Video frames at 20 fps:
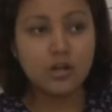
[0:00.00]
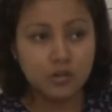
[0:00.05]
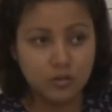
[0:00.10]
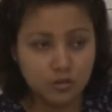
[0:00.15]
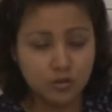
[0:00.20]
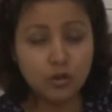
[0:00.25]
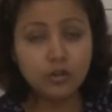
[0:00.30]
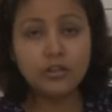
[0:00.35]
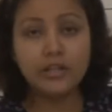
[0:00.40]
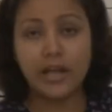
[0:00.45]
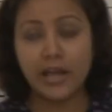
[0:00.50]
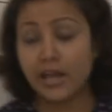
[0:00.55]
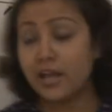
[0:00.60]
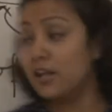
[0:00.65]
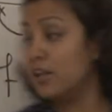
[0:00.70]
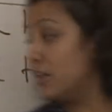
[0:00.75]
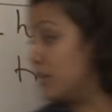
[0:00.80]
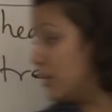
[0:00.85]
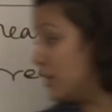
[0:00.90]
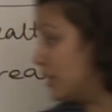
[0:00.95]
So they,
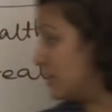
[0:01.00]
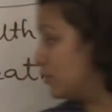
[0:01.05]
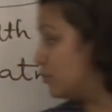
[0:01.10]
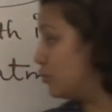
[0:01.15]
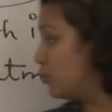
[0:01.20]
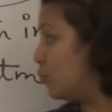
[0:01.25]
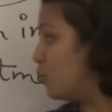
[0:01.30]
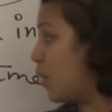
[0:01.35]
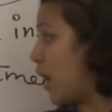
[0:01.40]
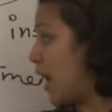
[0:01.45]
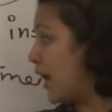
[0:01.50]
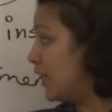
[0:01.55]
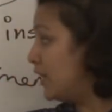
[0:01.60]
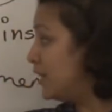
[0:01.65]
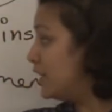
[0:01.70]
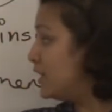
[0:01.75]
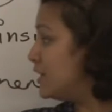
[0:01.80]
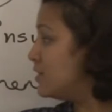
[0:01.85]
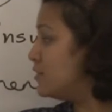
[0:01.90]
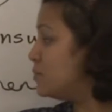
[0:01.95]
so while
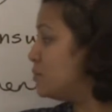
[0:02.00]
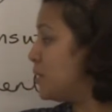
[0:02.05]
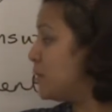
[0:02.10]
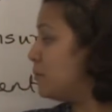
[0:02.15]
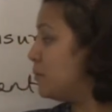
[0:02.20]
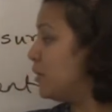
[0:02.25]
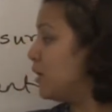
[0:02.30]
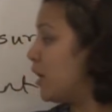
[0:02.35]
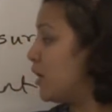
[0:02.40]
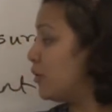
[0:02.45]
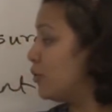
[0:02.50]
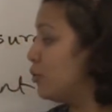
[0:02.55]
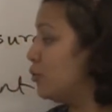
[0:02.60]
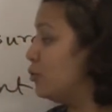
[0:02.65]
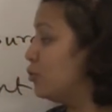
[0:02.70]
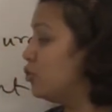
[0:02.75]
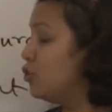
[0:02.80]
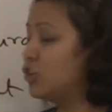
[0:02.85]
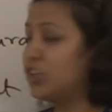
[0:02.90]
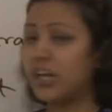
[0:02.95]
these people are going
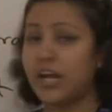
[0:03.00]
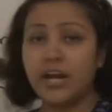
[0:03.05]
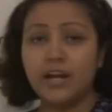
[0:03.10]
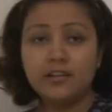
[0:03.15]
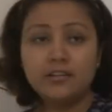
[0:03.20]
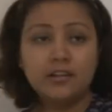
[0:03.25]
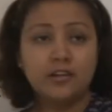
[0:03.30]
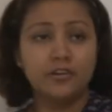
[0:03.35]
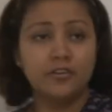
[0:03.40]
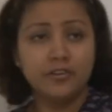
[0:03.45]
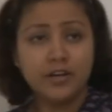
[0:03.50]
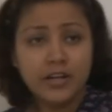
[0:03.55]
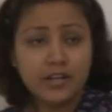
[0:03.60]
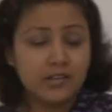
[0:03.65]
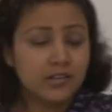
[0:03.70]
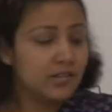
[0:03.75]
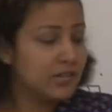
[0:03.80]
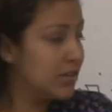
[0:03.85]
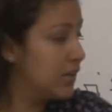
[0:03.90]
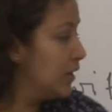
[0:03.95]
to share the
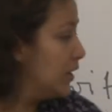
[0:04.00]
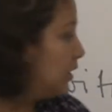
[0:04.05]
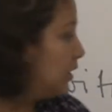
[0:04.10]
risk,